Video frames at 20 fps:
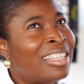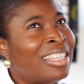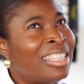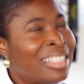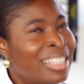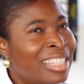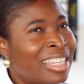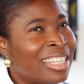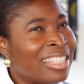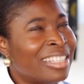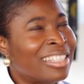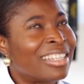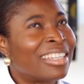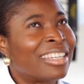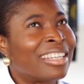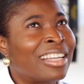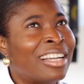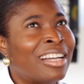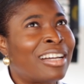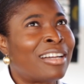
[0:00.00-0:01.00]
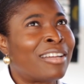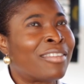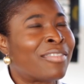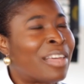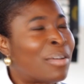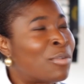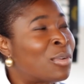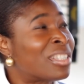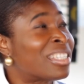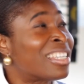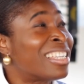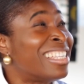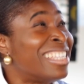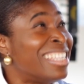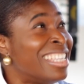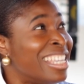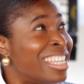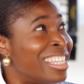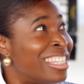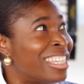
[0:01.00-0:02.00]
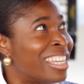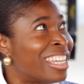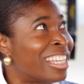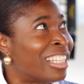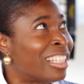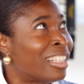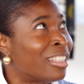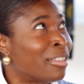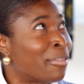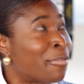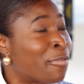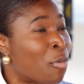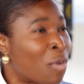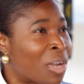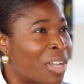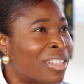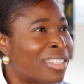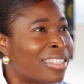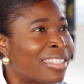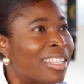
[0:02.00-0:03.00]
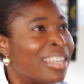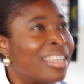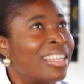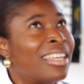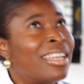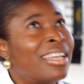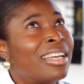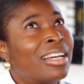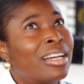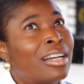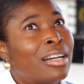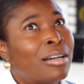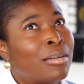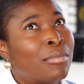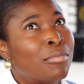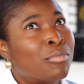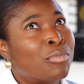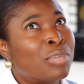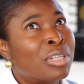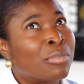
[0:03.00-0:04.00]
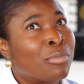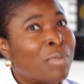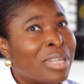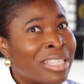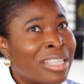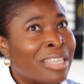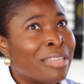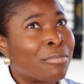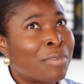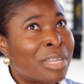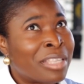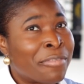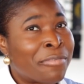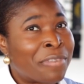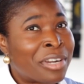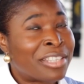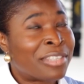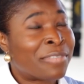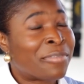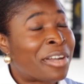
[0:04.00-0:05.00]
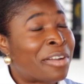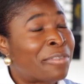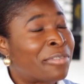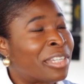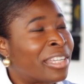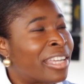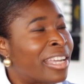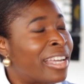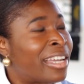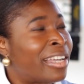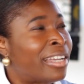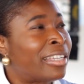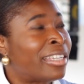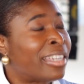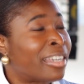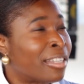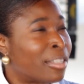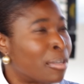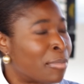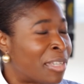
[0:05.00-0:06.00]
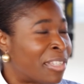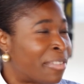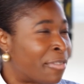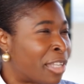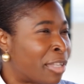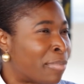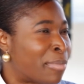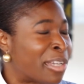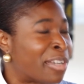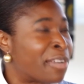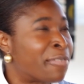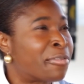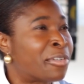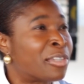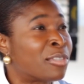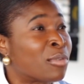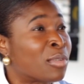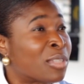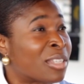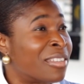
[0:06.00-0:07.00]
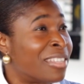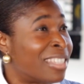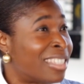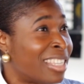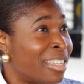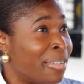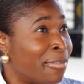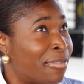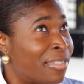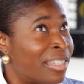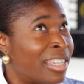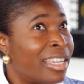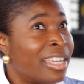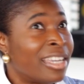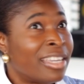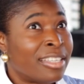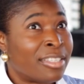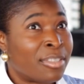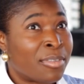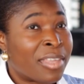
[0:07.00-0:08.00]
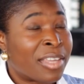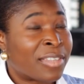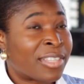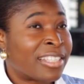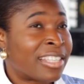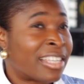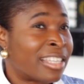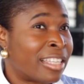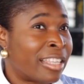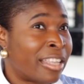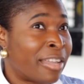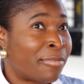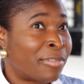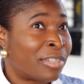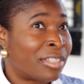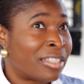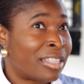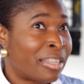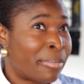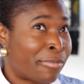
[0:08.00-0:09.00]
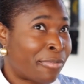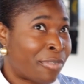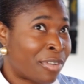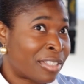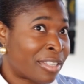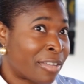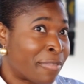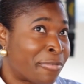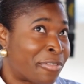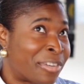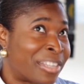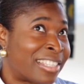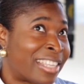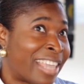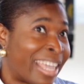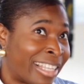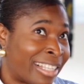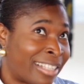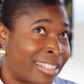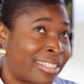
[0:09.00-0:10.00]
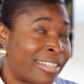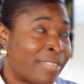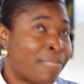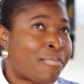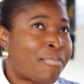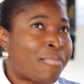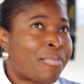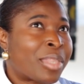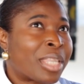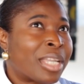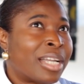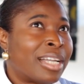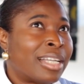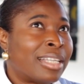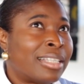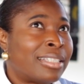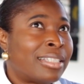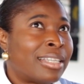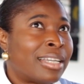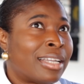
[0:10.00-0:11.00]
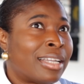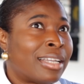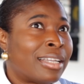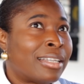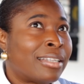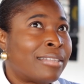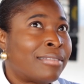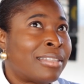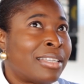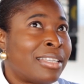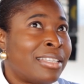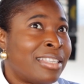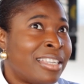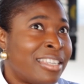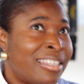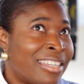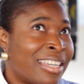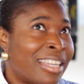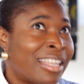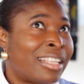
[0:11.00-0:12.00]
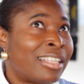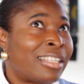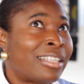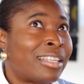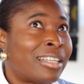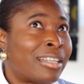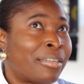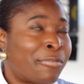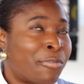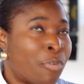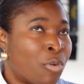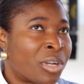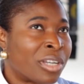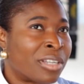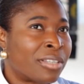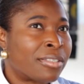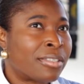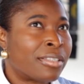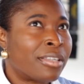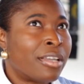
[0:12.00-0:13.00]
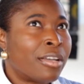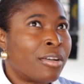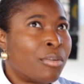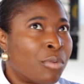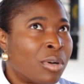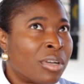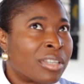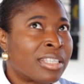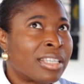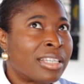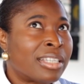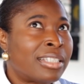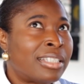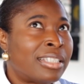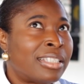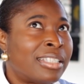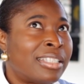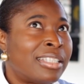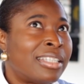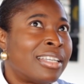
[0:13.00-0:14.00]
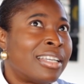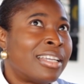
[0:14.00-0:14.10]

Indeed, that was the initial focus when the Friends of Africa Economic Development Conference was conceived in 2011, the first conference held, and the initial focus was on